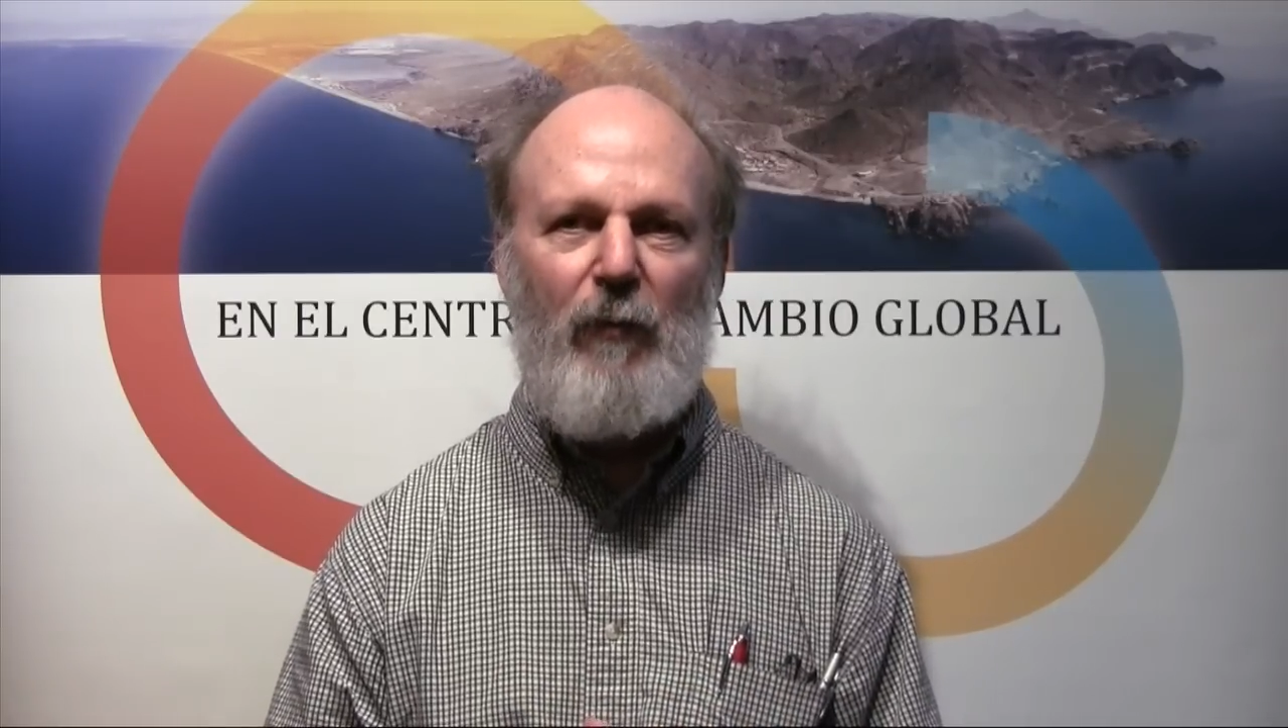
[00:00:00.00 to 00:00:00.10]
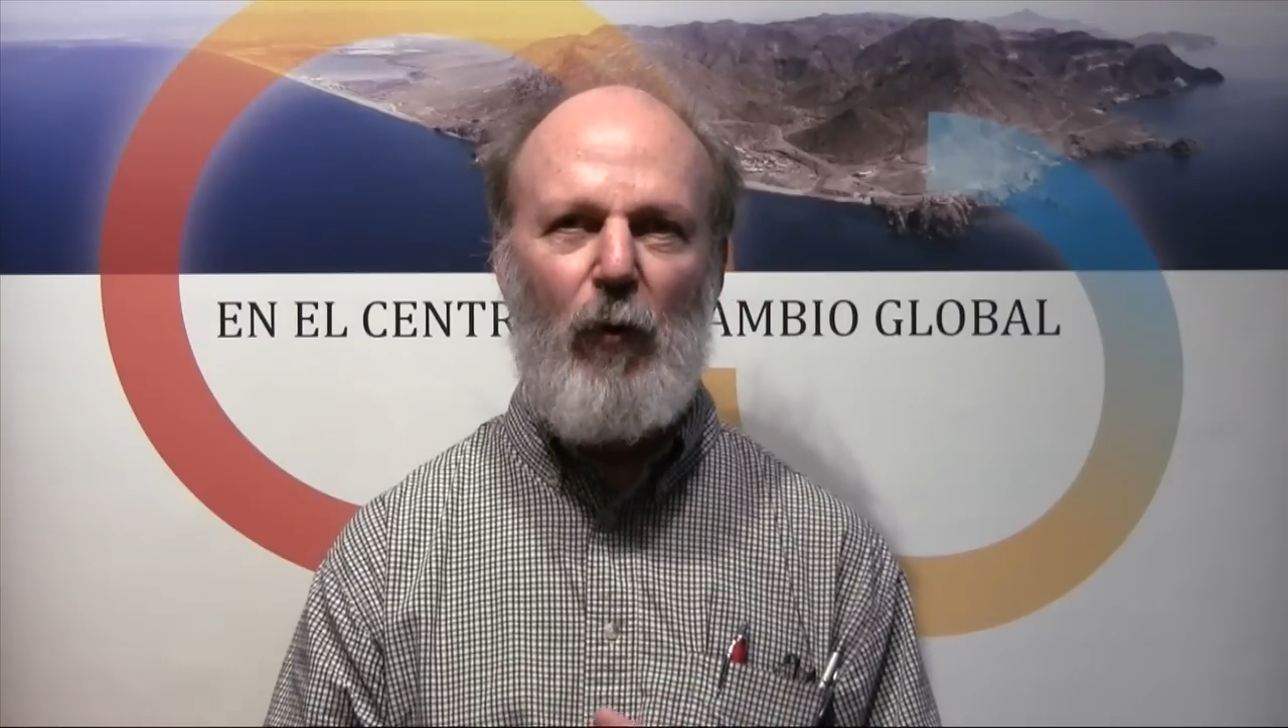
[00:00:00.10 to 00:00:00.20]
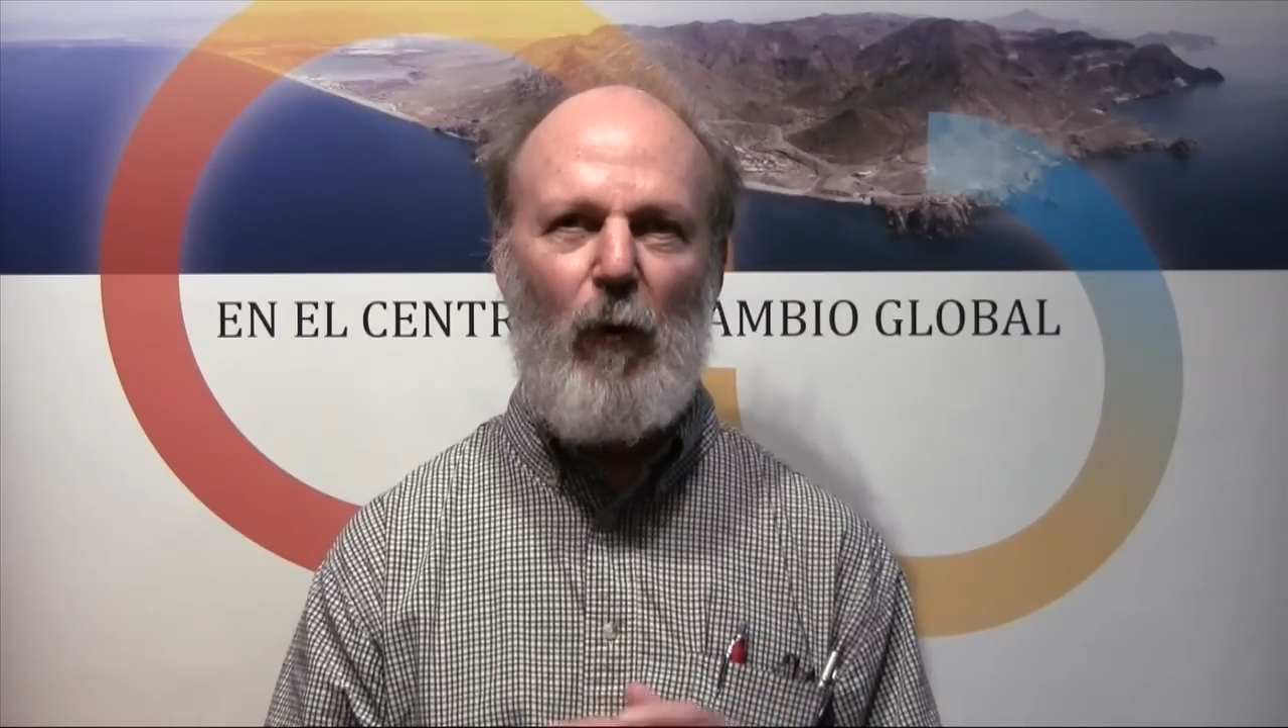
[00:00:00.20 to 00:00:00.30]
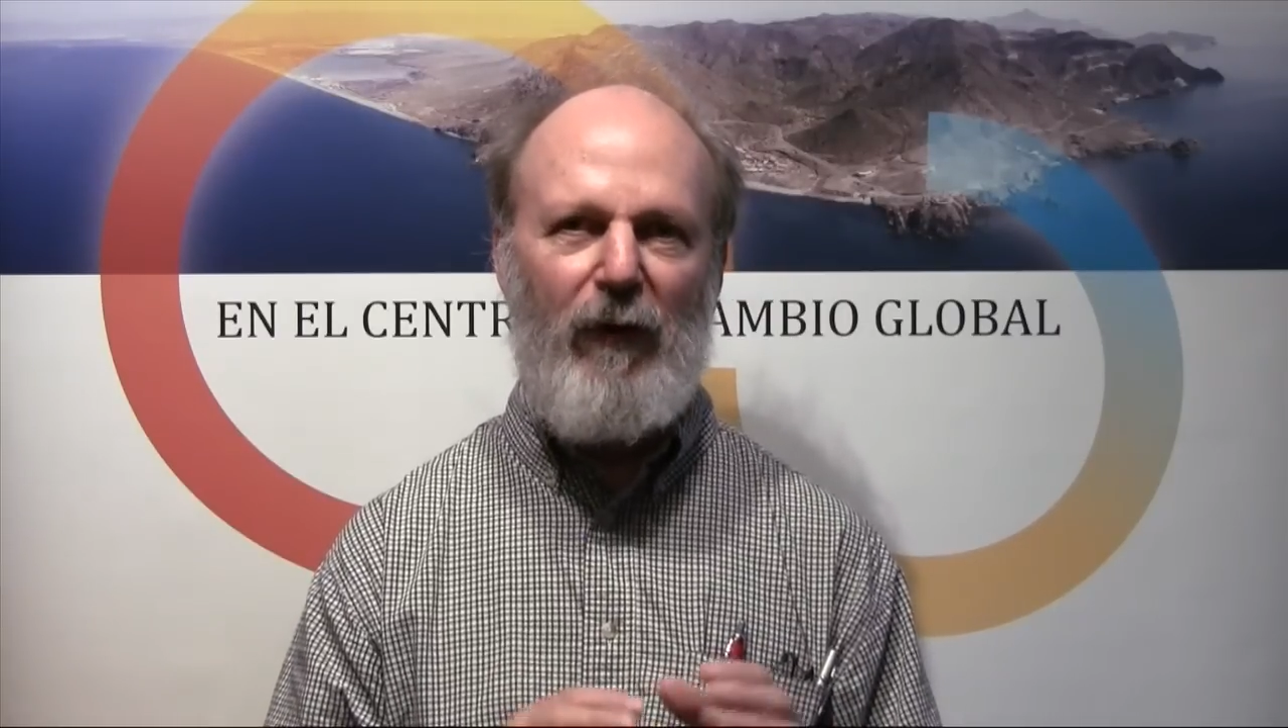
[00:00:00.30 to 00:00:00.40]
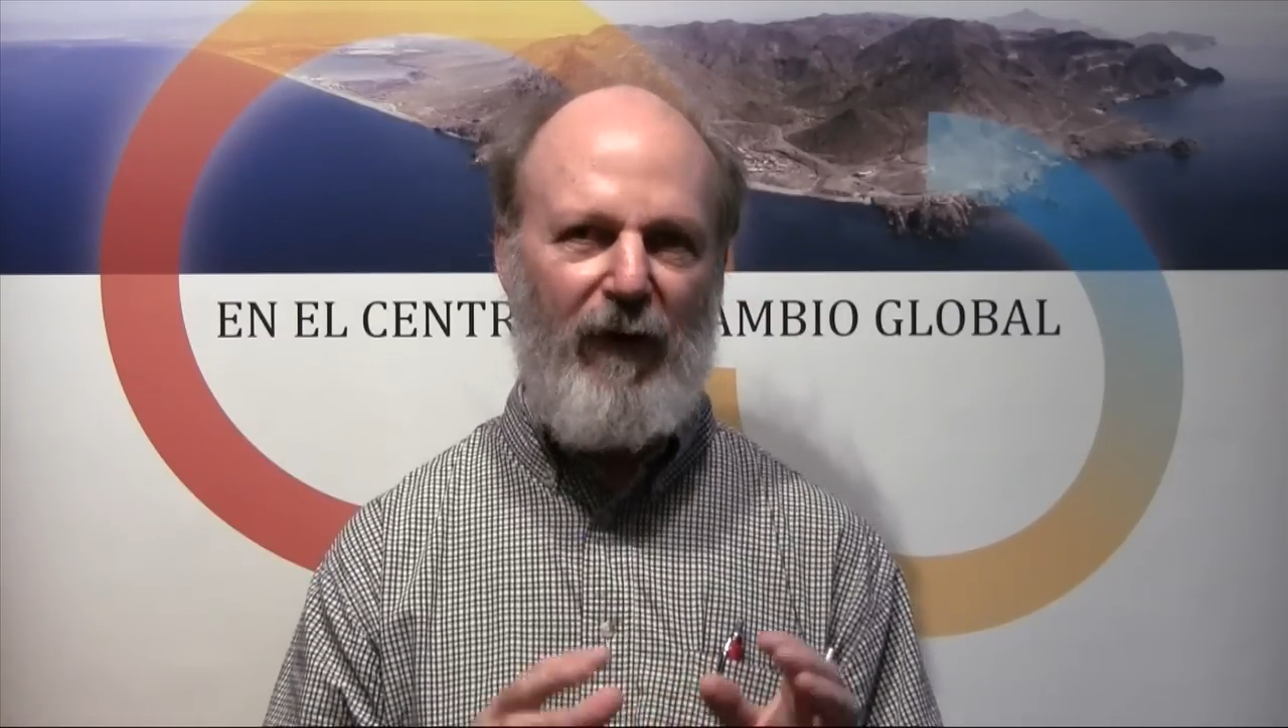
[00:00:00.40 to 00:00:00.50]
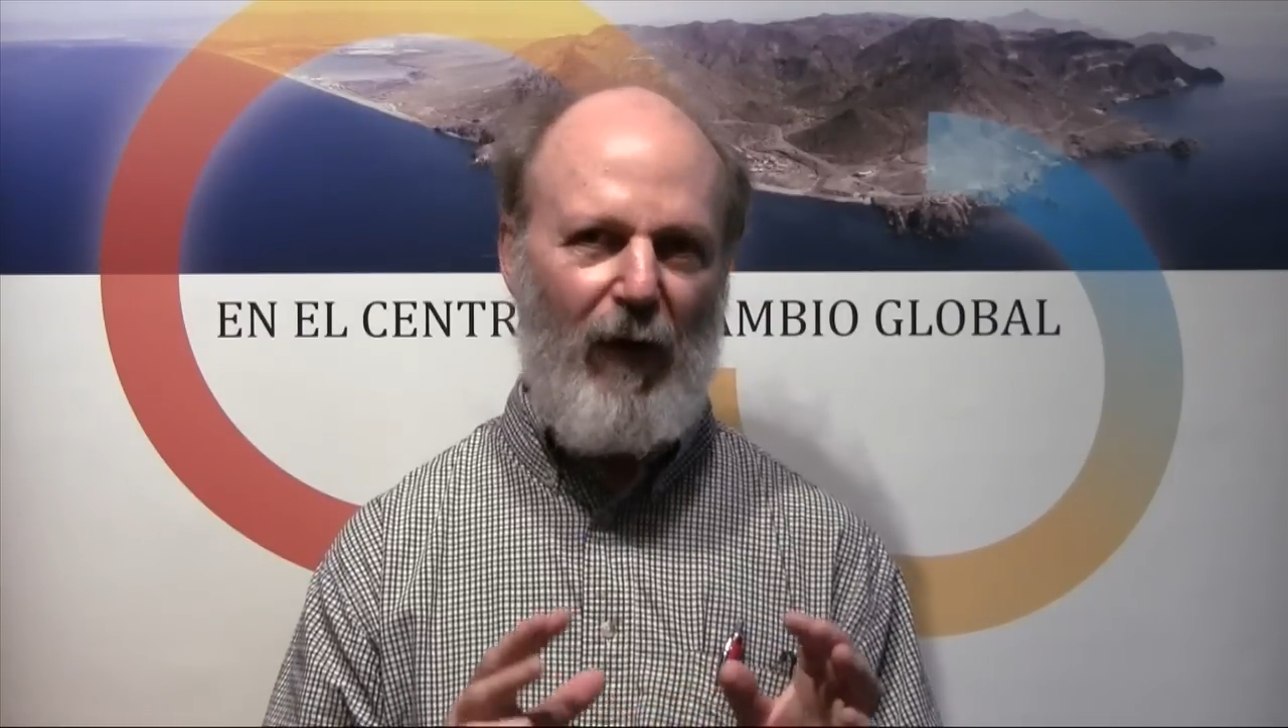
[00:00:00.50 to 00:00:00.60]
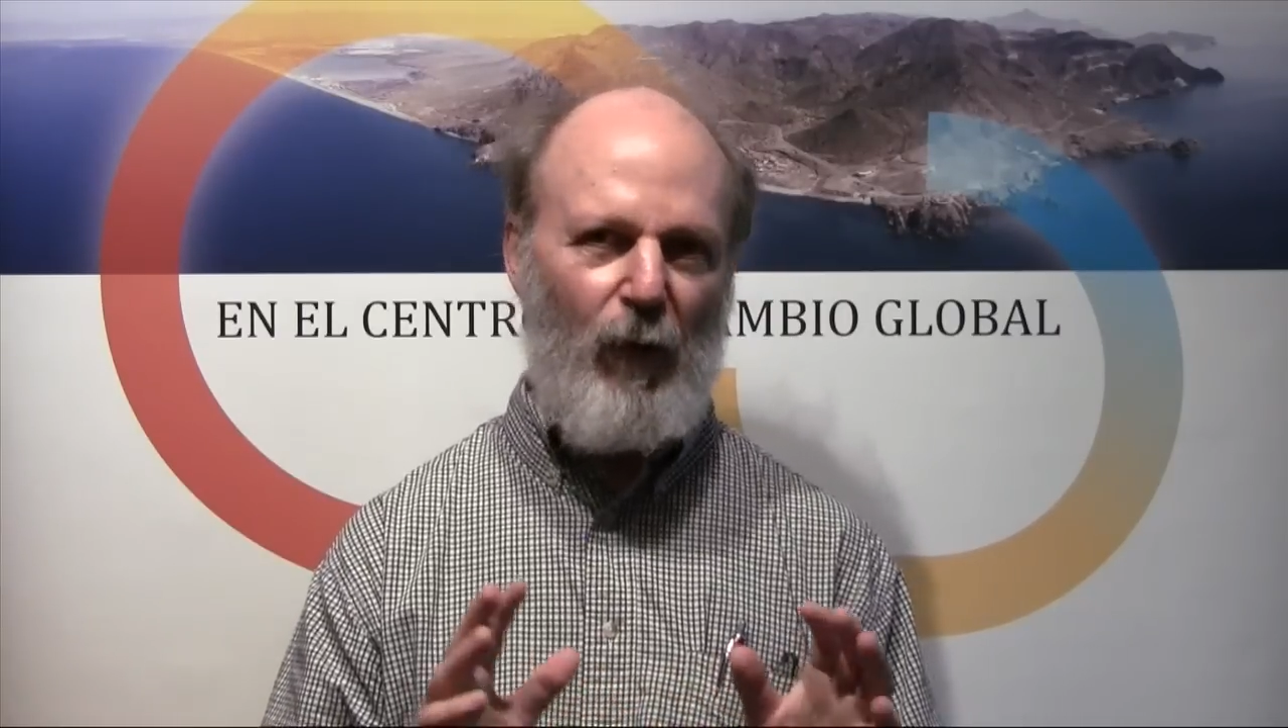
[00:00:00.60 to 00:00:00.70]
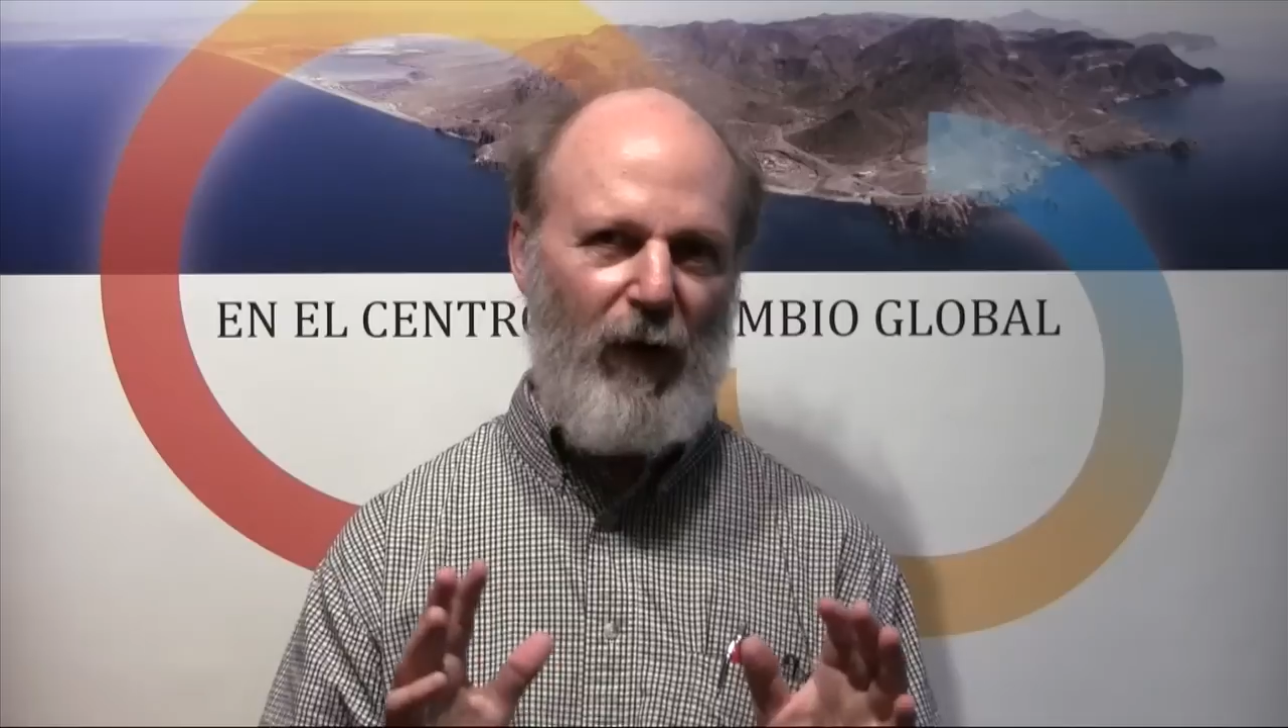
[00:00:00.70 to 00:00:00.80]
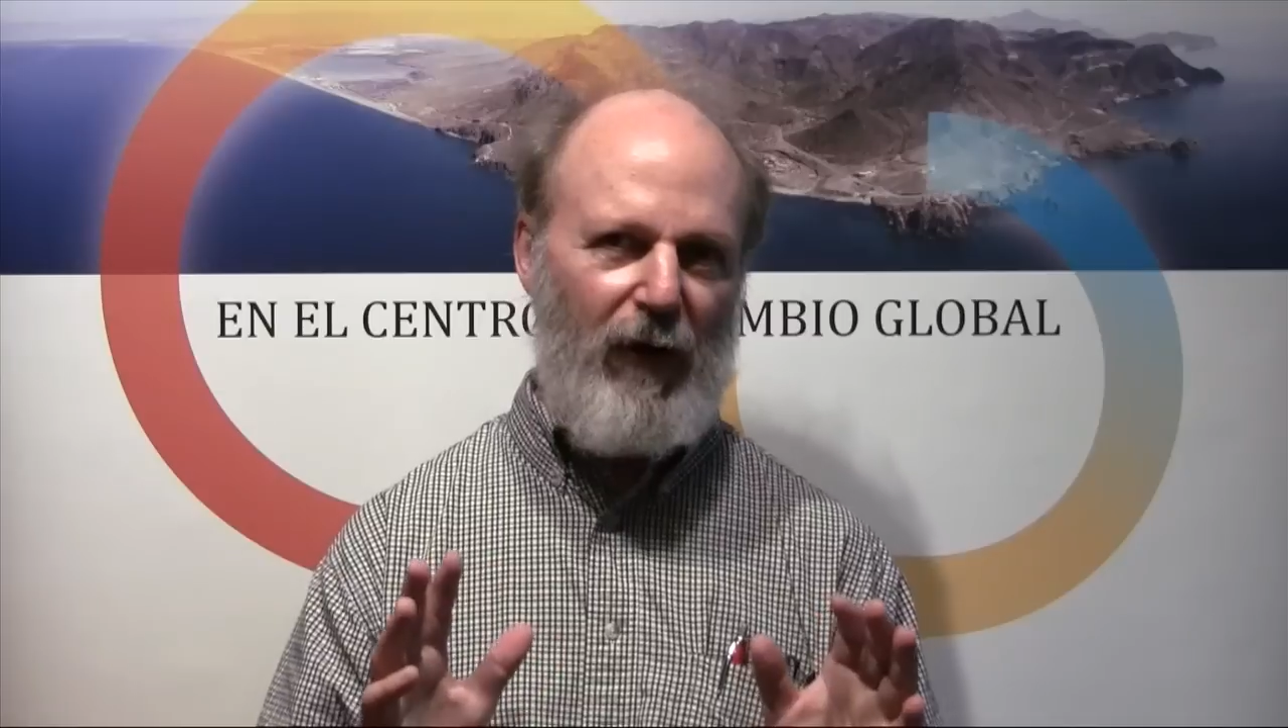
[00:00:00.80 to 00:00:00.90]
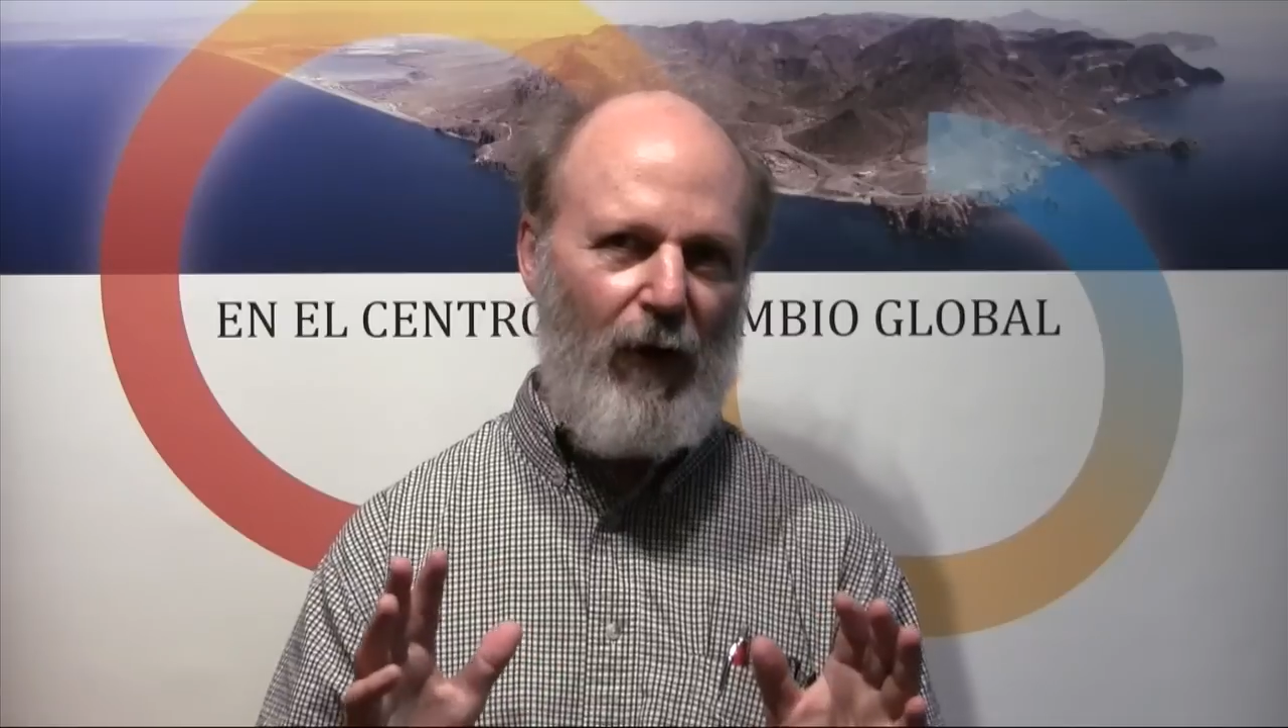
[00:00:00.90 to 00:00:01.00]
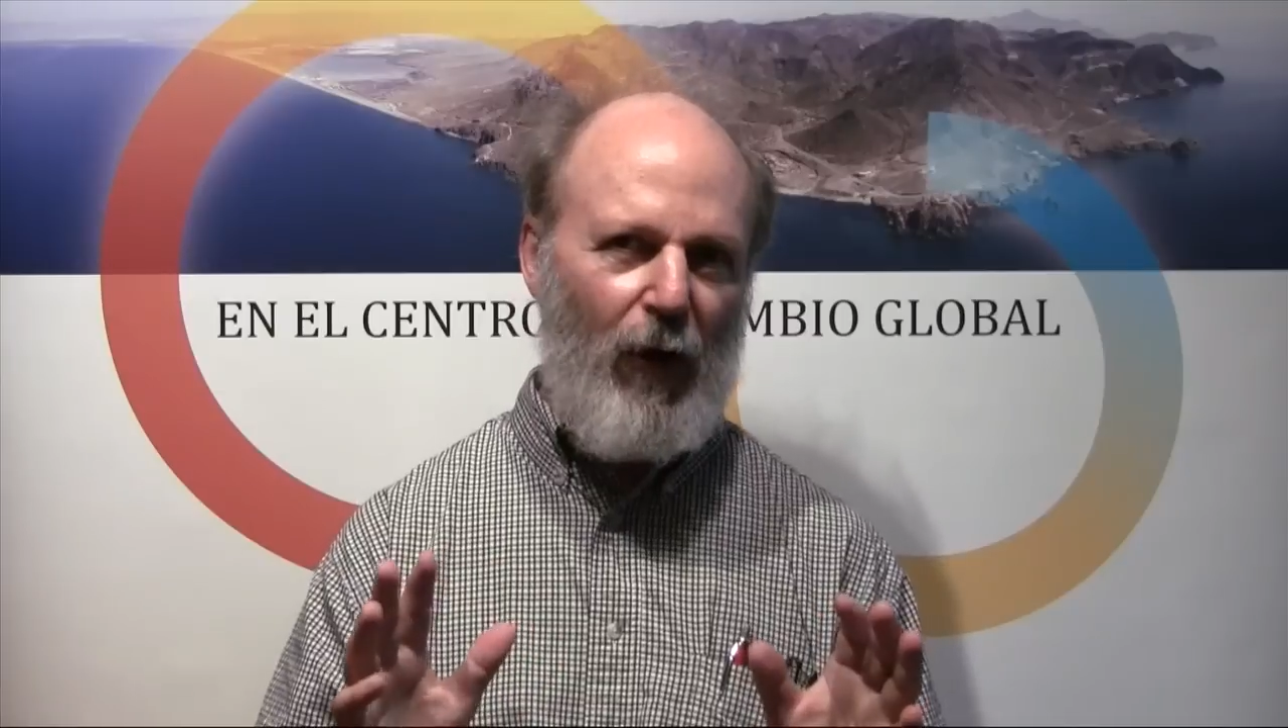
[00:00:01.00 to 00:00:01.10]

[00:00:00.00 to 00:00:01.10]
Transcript: important that we